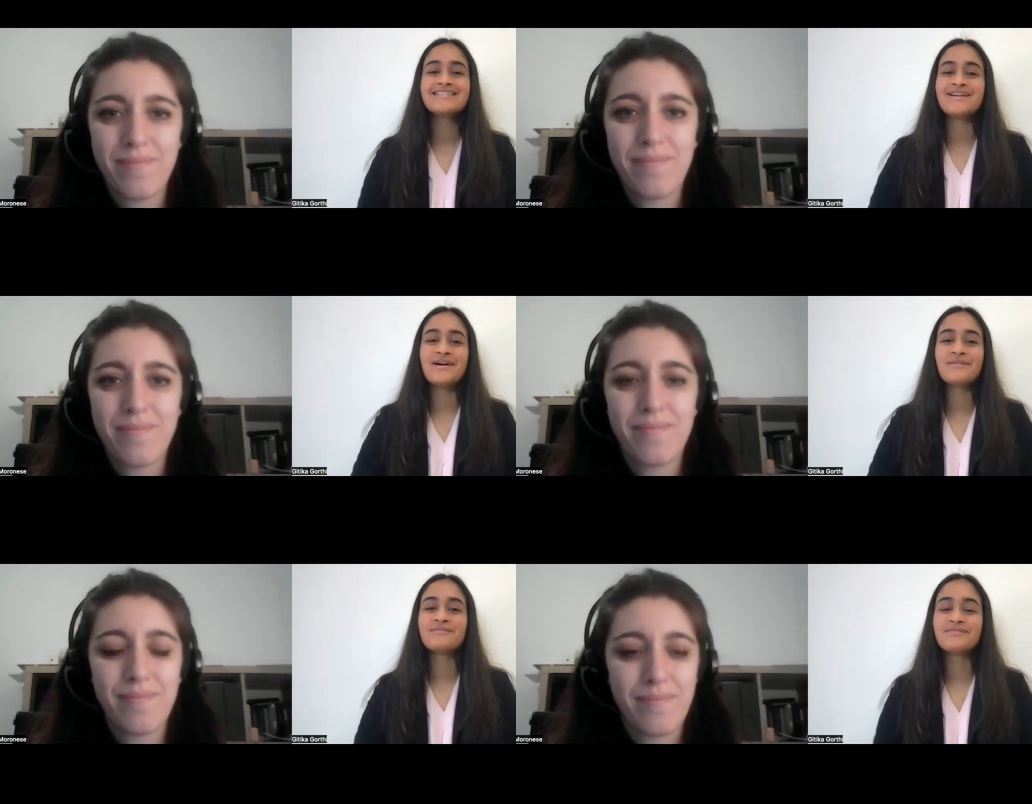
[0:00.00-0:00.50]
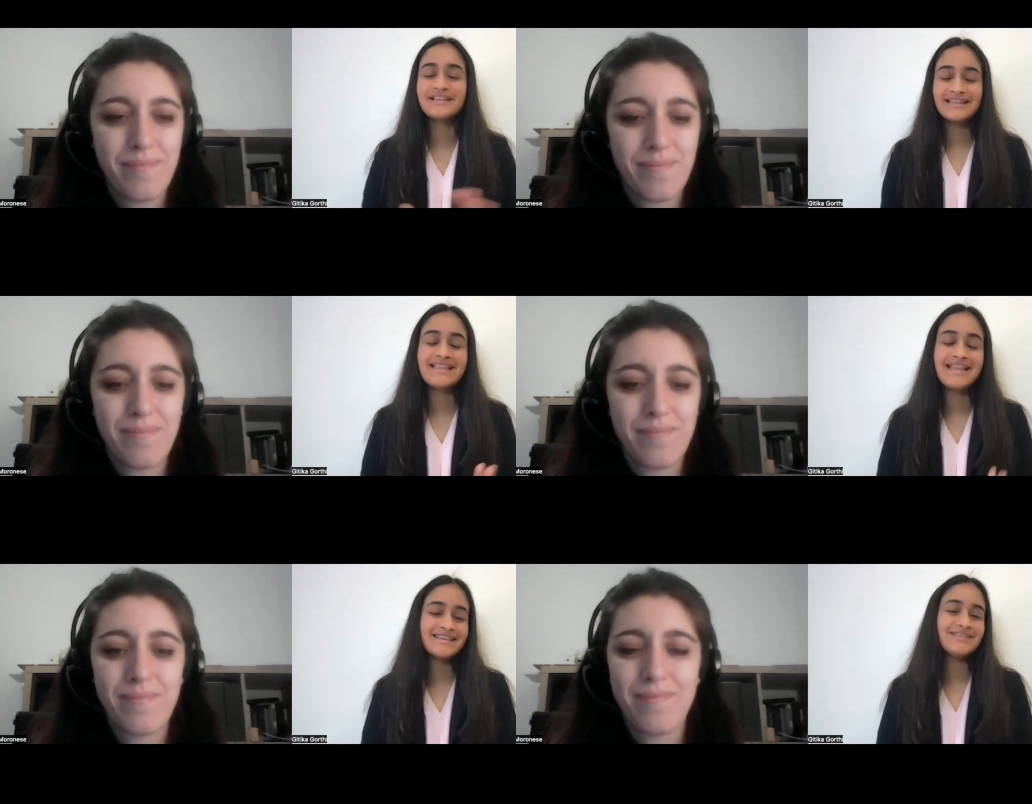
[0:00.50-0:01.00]
Speaker 1: so
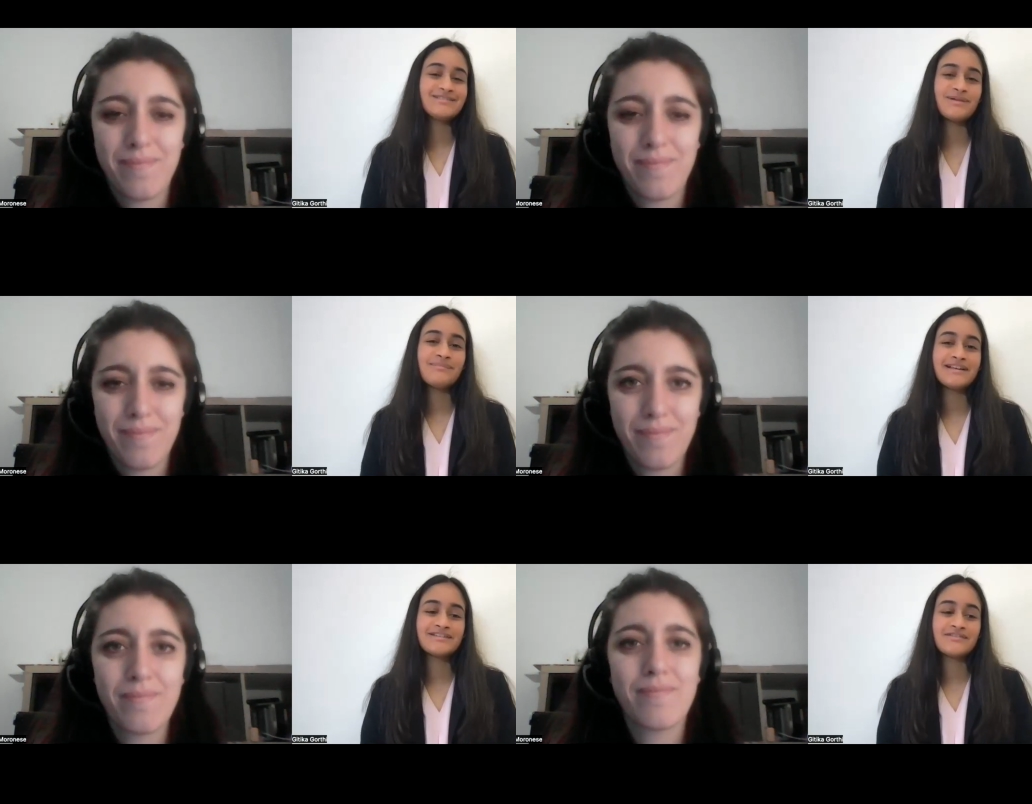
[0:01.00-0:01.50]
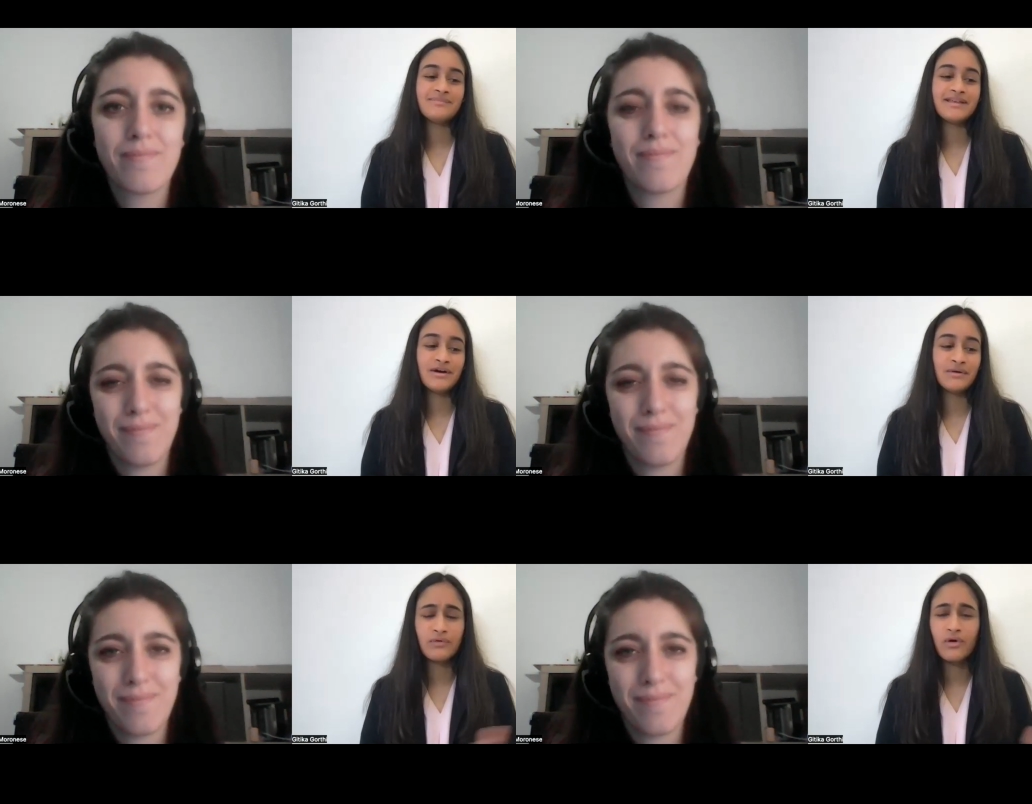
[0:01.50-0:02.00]
really thank you so much for
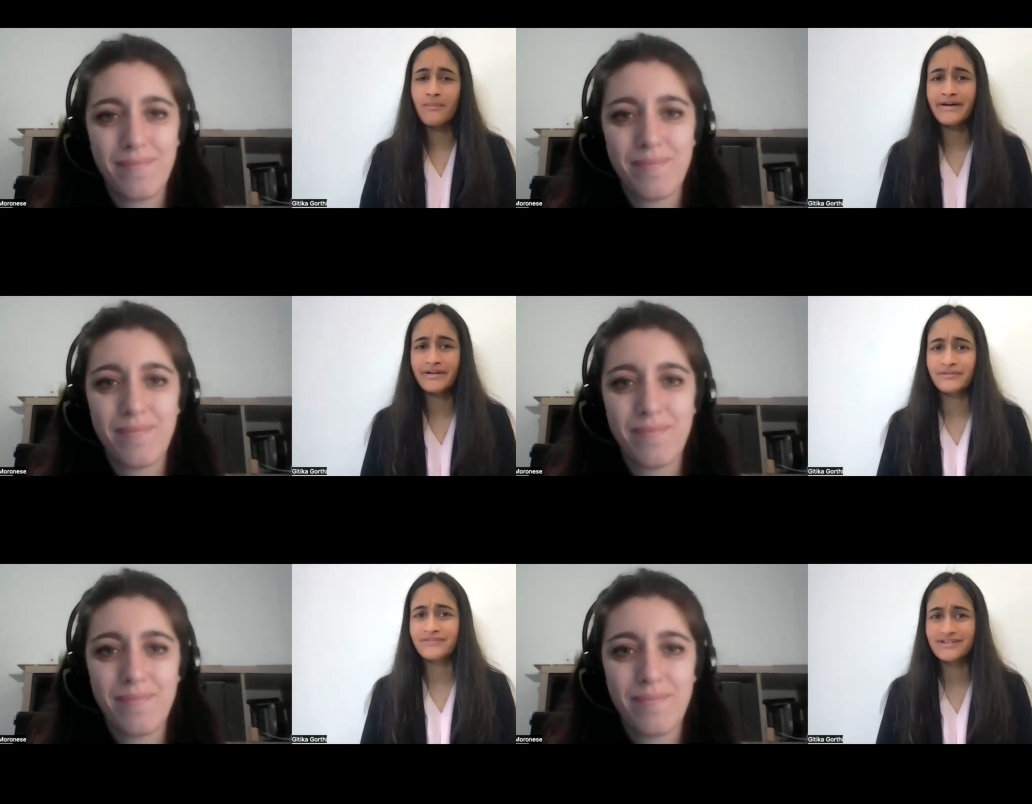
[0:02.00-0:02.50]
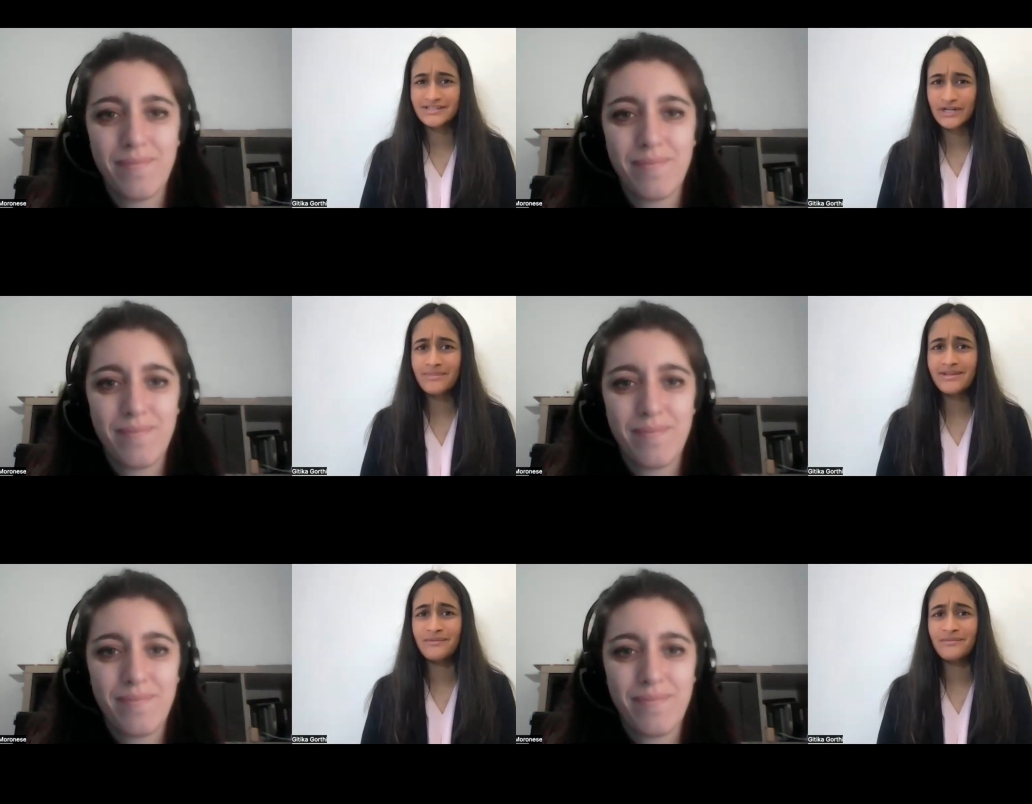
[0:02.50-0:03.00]
being a role model model for
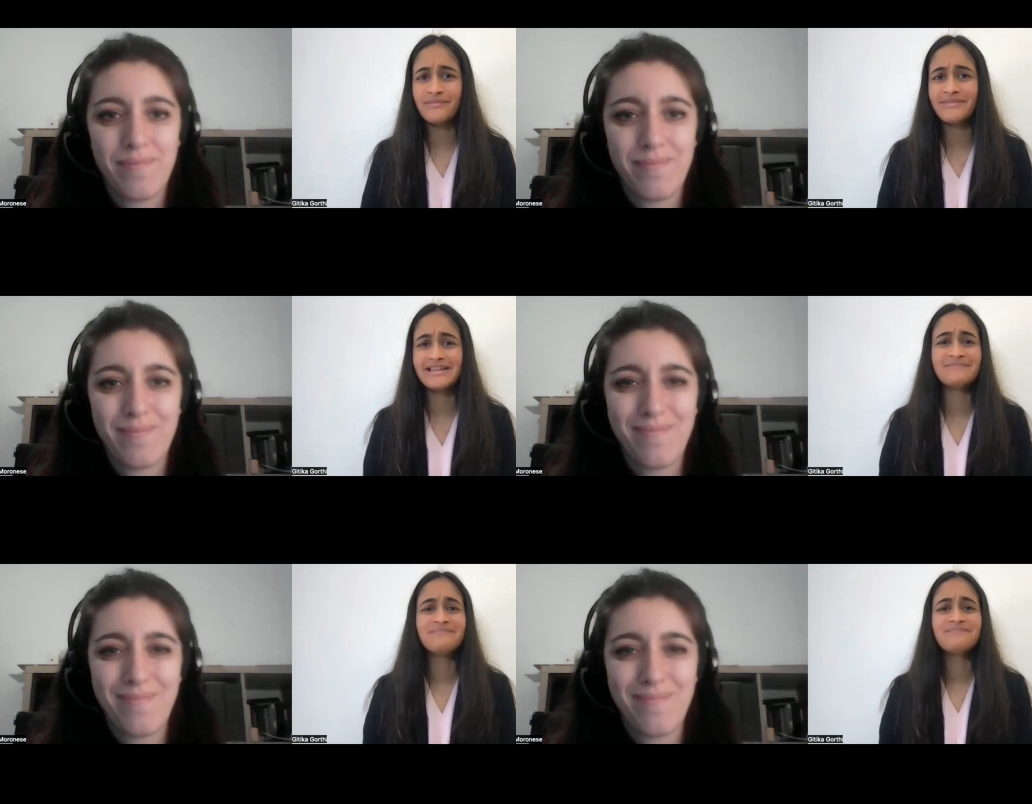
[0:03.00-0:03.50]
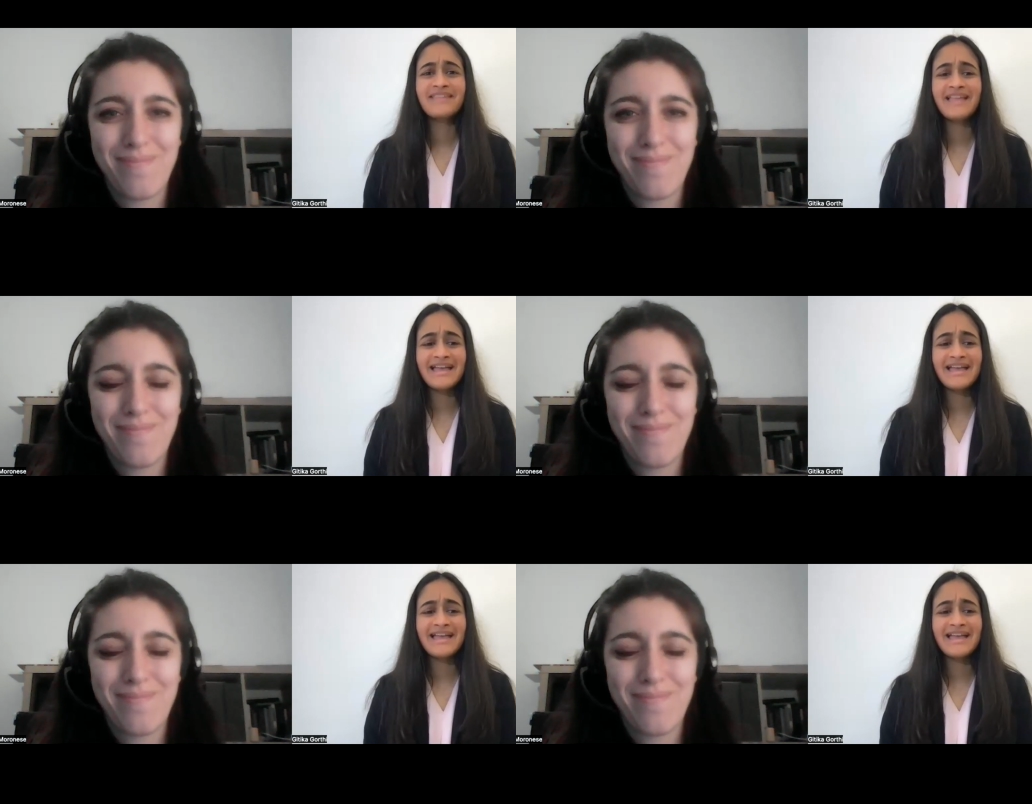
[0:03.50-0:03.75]
so many women.